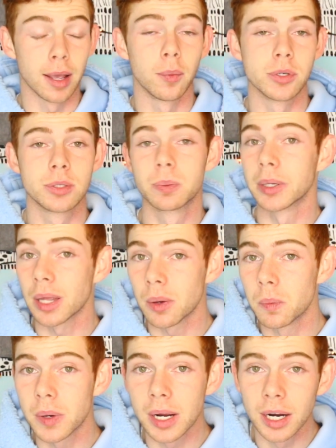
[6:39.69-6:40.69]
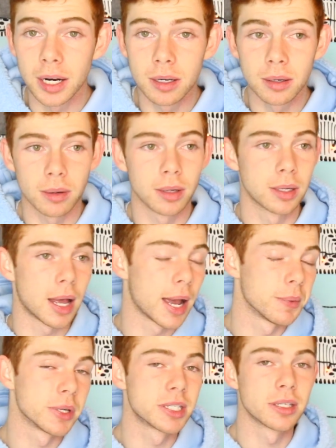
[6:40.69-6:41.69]
It was really weird.
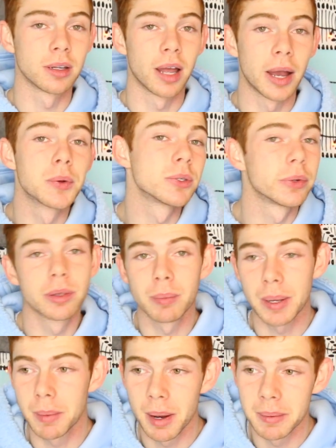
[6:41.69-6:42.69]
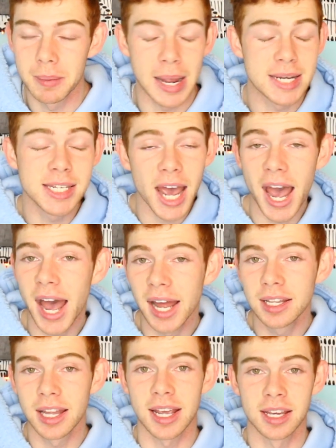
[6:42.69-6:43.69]
I was with my mom and my
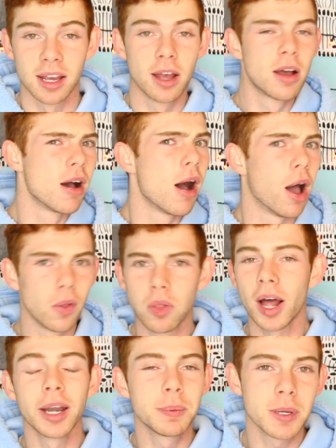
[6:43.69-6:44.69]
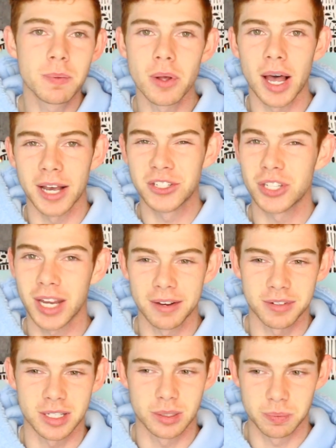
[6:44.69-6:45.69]
dad. Like, a lot of people actually
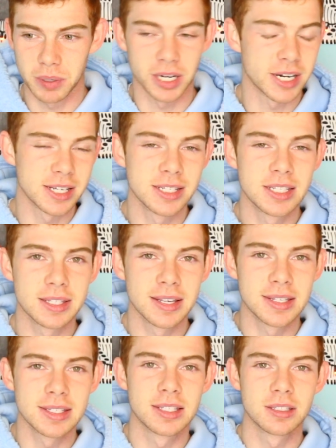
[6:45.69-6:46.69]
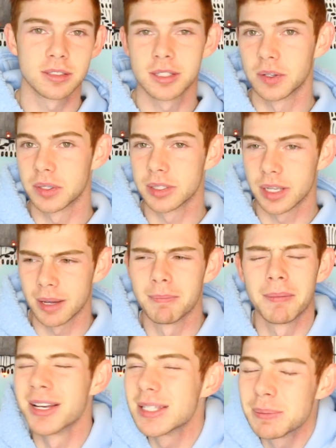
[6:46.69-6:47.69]
have experienced this, so it
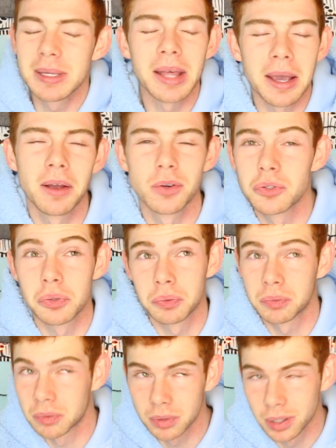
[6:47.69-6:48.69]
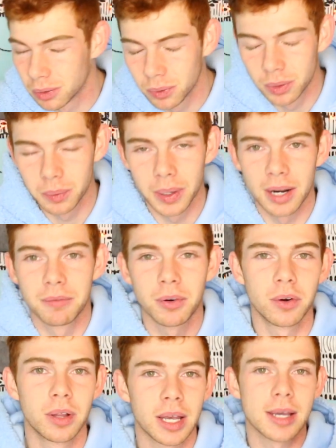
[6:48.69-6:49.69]
must be like true or
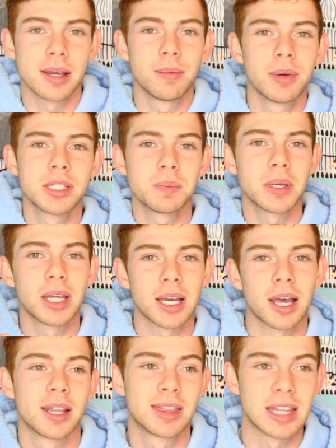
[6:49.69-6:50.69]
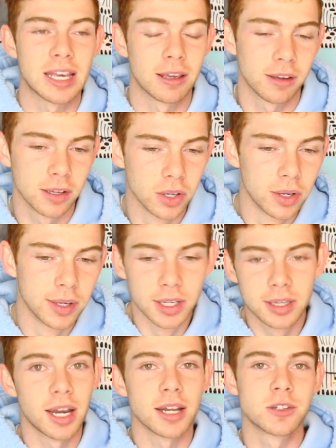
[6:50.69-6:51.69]
whatever, or like it must be like a thing
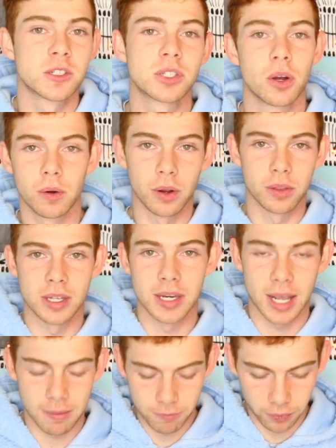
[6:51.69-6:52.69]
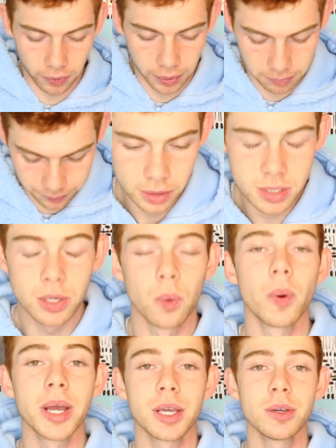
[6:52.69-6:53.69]
that I just don't know the name for. So
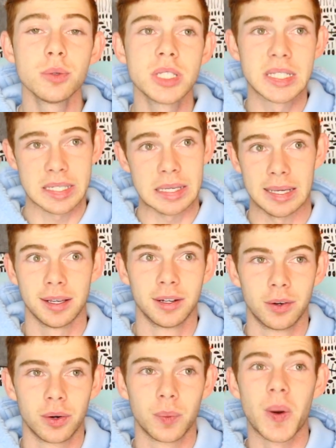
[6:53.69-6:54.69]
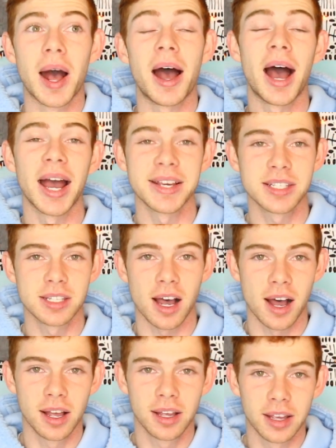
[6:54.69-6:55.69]
what you see, or what I
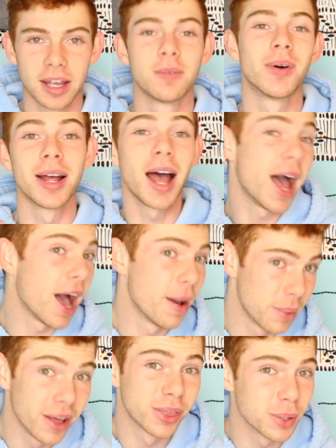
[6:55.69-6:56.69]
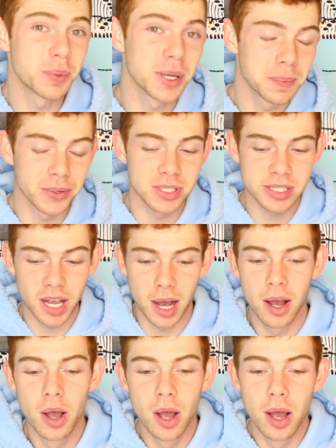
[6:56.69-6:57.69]
saw, and what other people
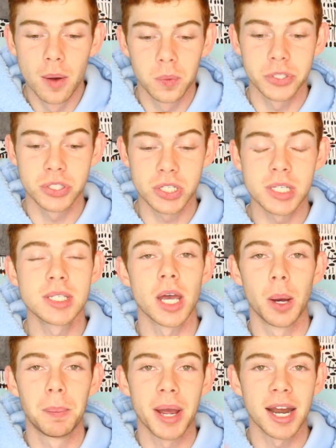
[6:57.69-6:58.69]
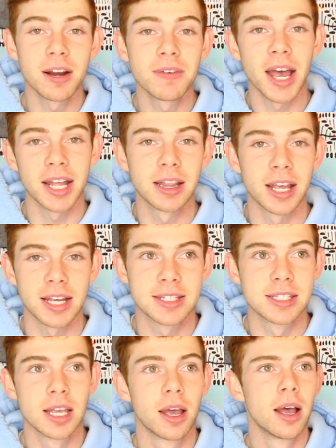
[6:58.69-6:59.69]
saw, was just a pair of
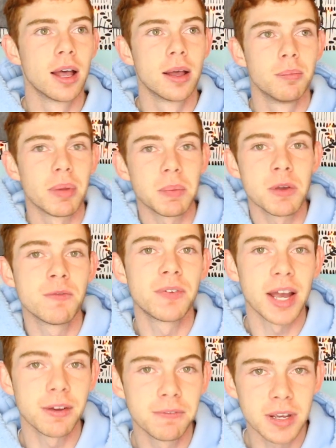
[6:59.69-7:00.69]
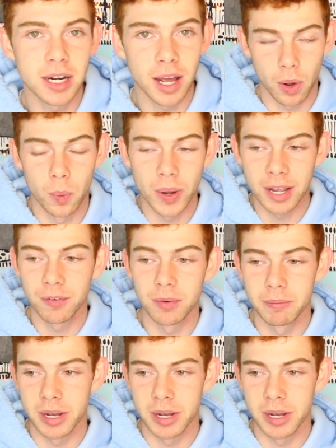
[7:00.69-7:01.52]
headlights, maybe 5 feet away from